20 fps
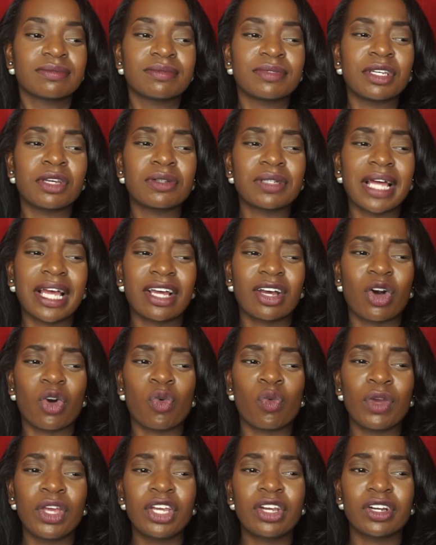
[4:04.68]
it was like a
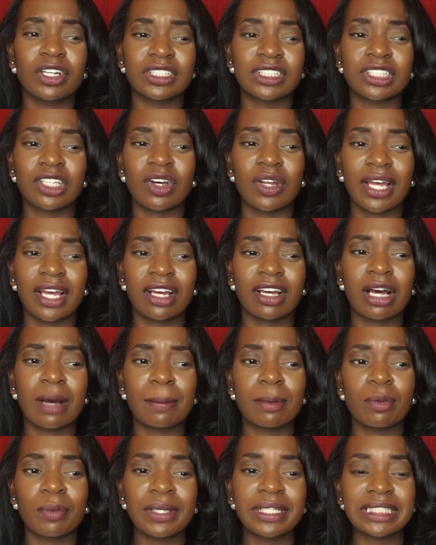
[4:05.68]
week or so, a
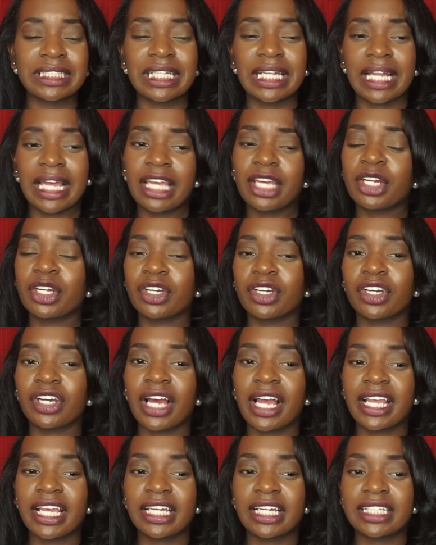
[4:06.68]
couple of weeks later,
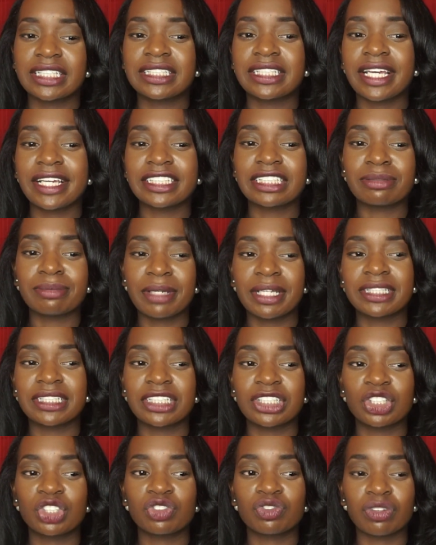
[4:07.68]
I get a text
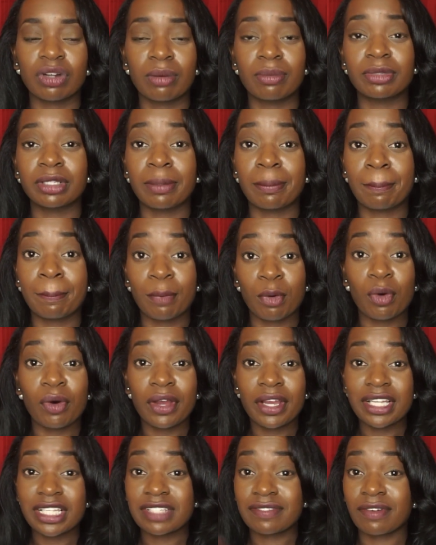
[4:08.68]
message from the
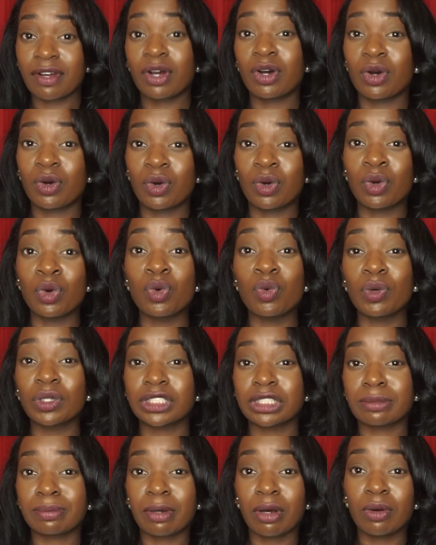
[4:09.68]
boy's phone, who
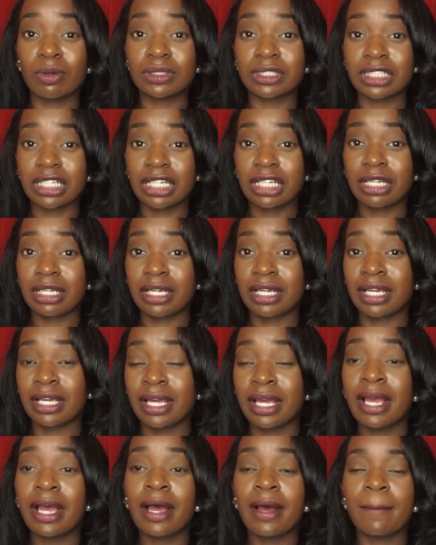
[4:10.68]
was supposedly
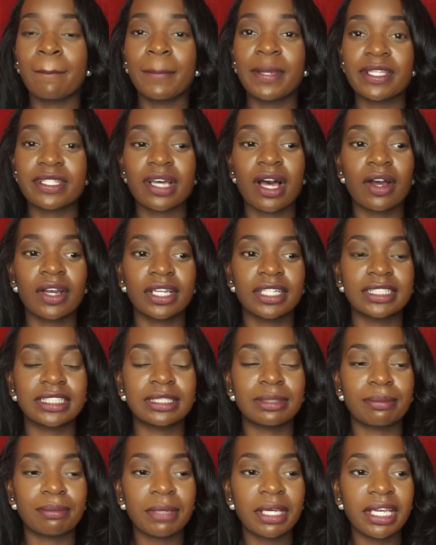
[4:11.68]
be talking
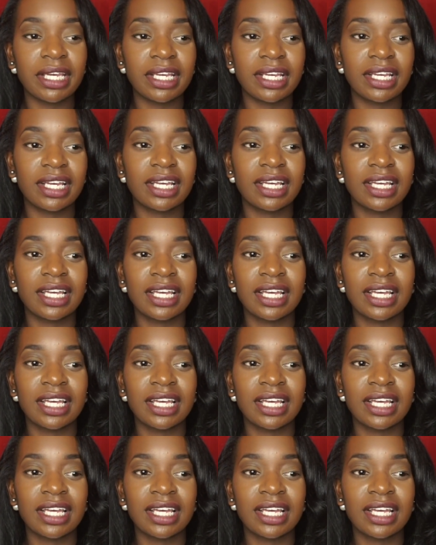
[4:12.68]
to me,